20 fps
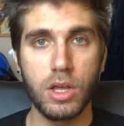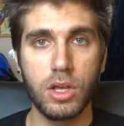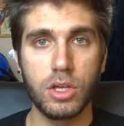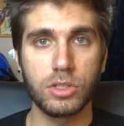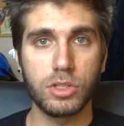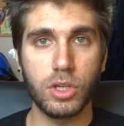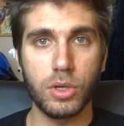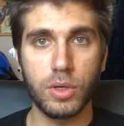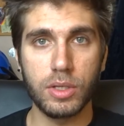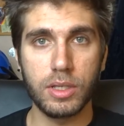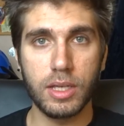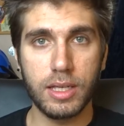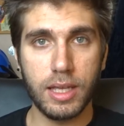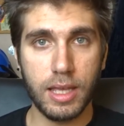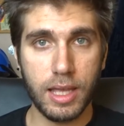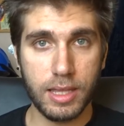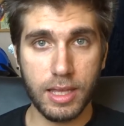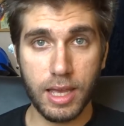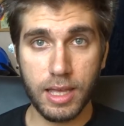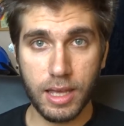So,
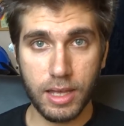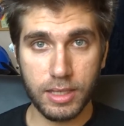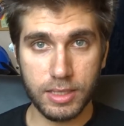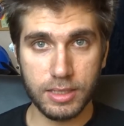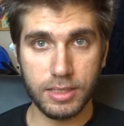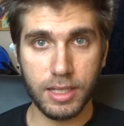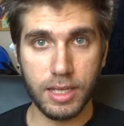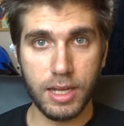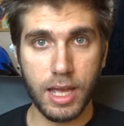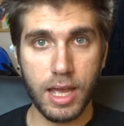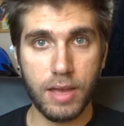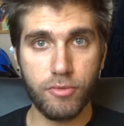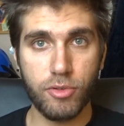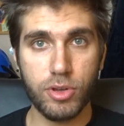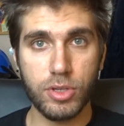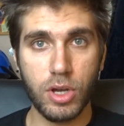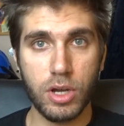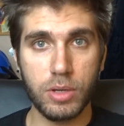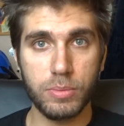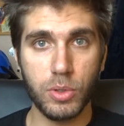as I said, every
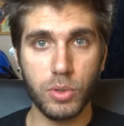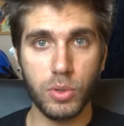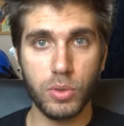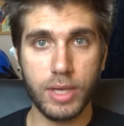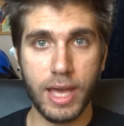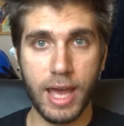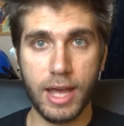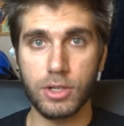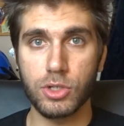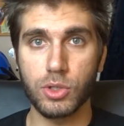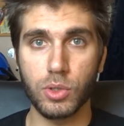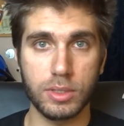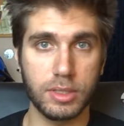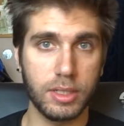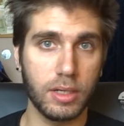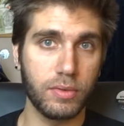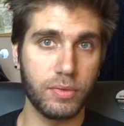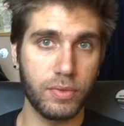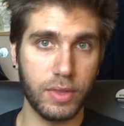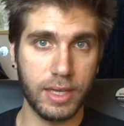time you catch
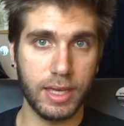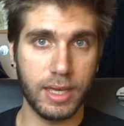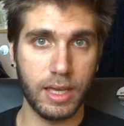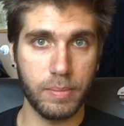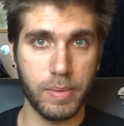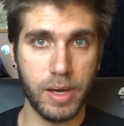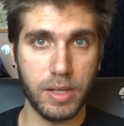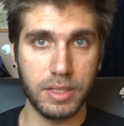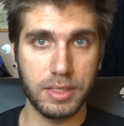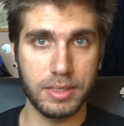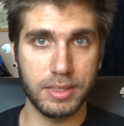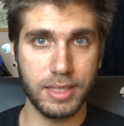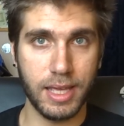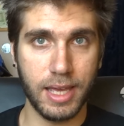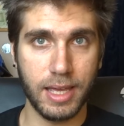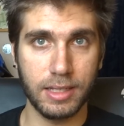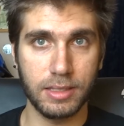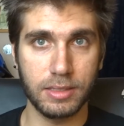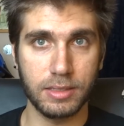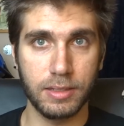yourself thinking about these
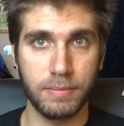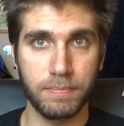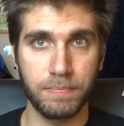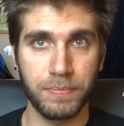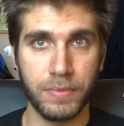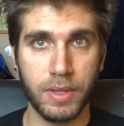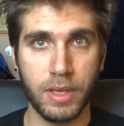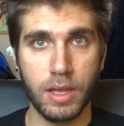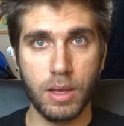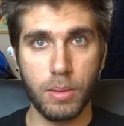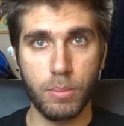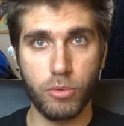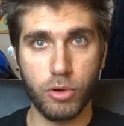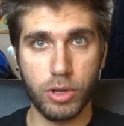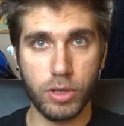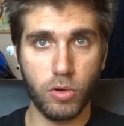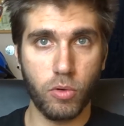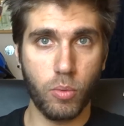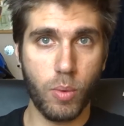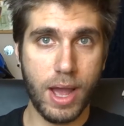things,
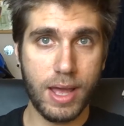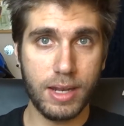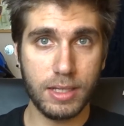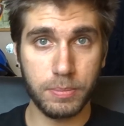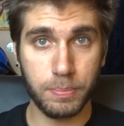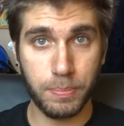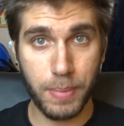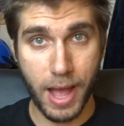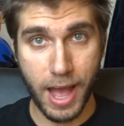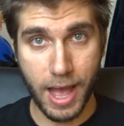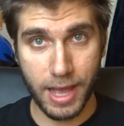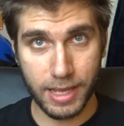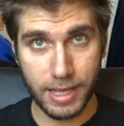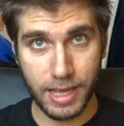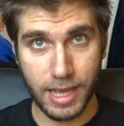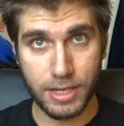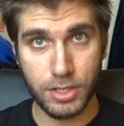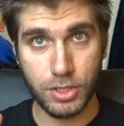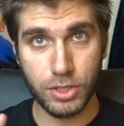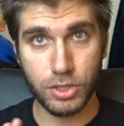bring your awareness back
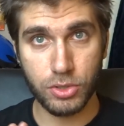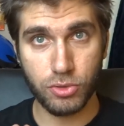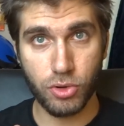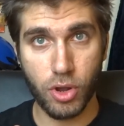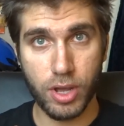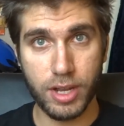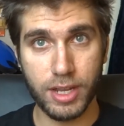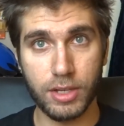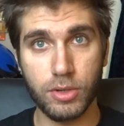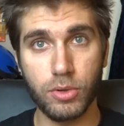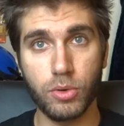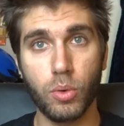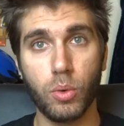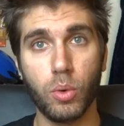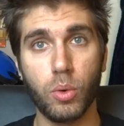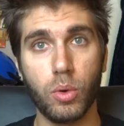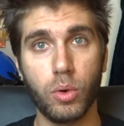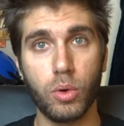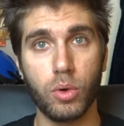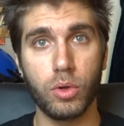and just try and
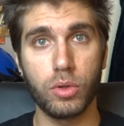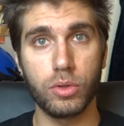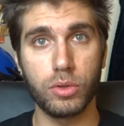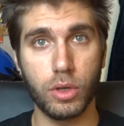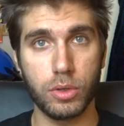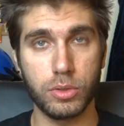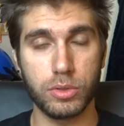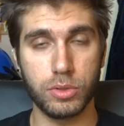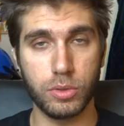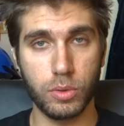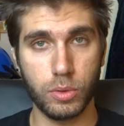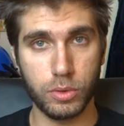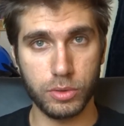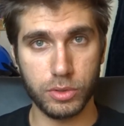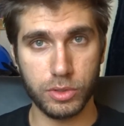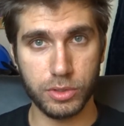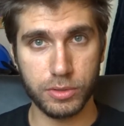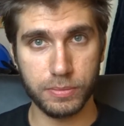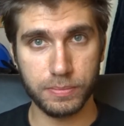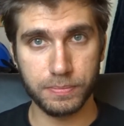ignore those
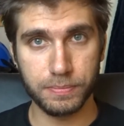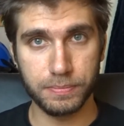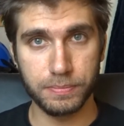thoughts.